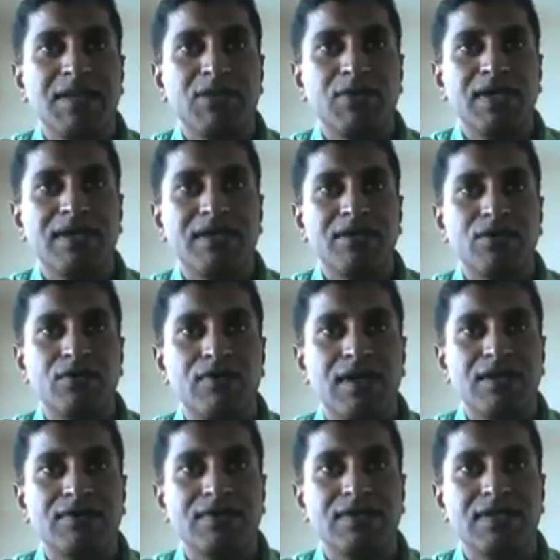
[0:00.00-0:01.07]
me to enter two
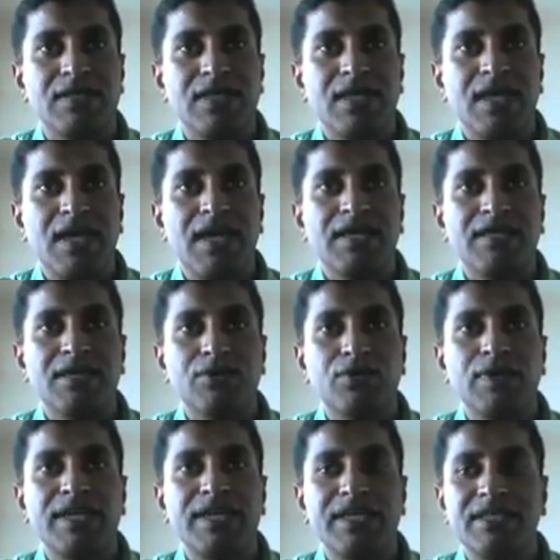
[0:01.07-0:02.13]
values. Enter
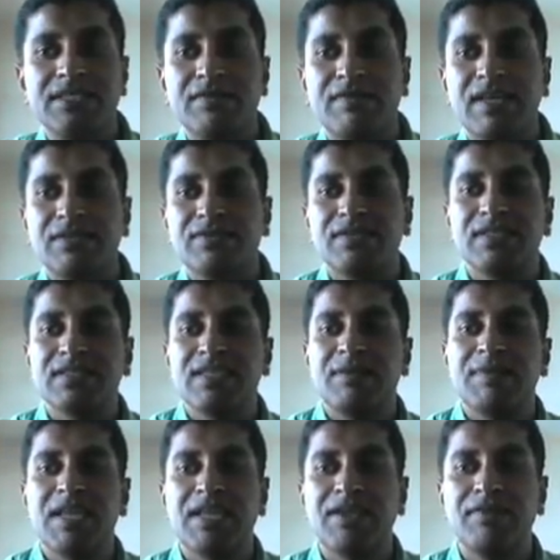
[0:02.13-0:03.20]
two integer values. This
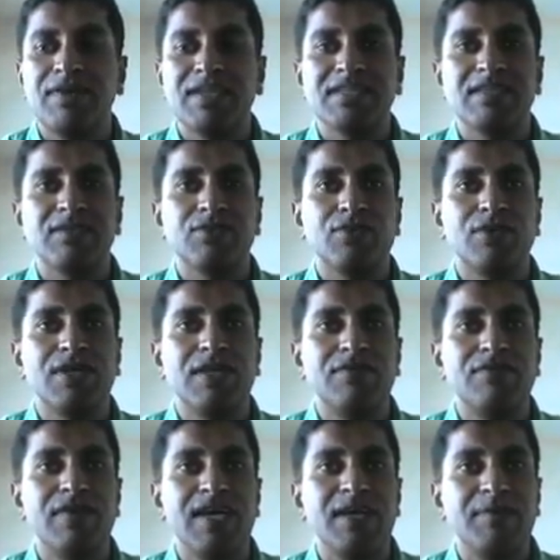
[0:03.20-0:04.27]
time I'll give it as
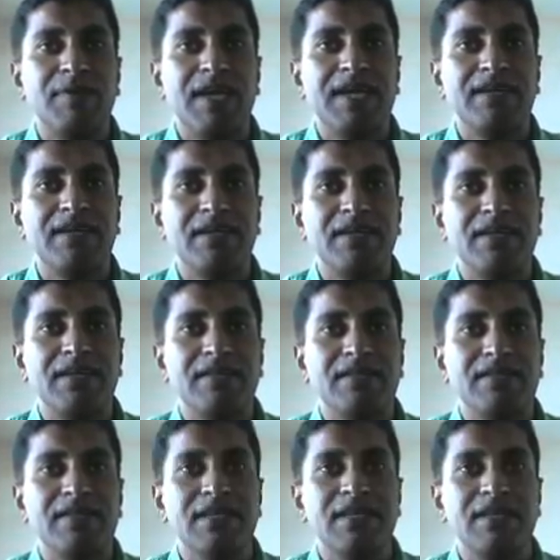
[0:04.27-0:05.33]
25, enter key,
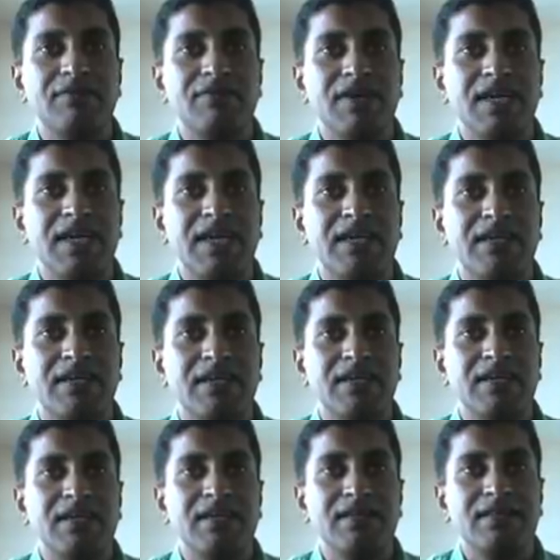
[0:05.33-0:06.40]
35, enter
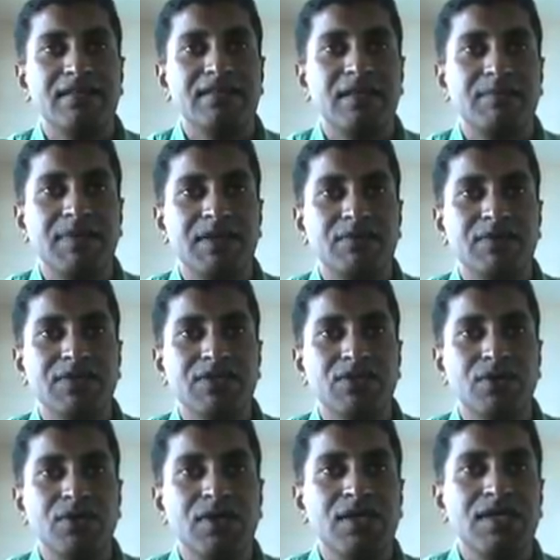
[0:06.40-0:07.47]
key, the sum equals
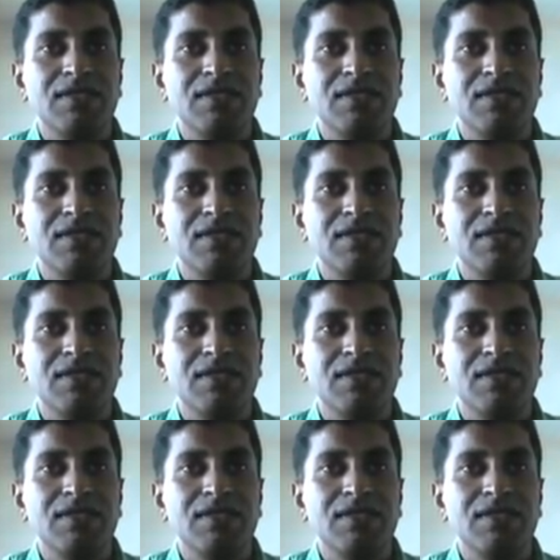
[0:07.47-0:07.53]
to